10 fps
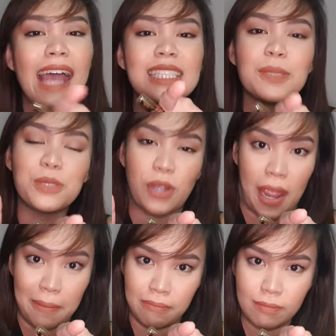and
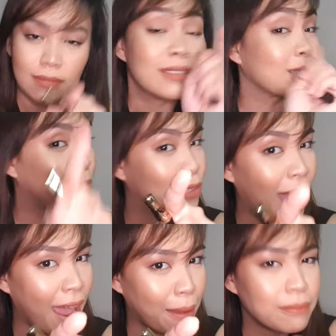subscribe
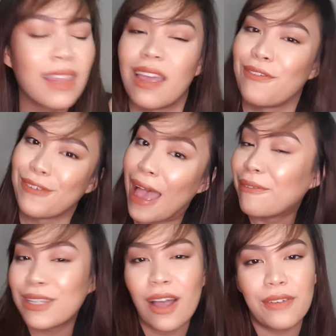if you
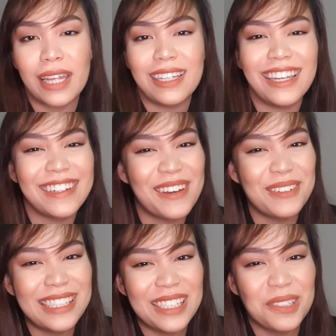haven't already. And
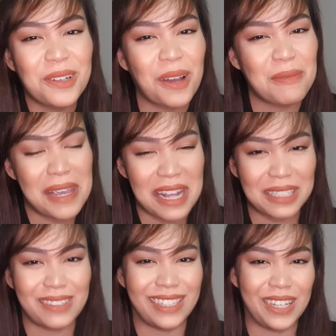I will see you on my
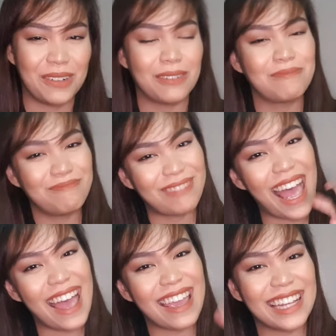next video.
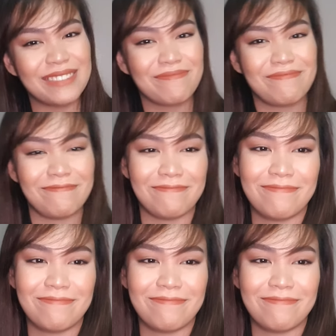Bye!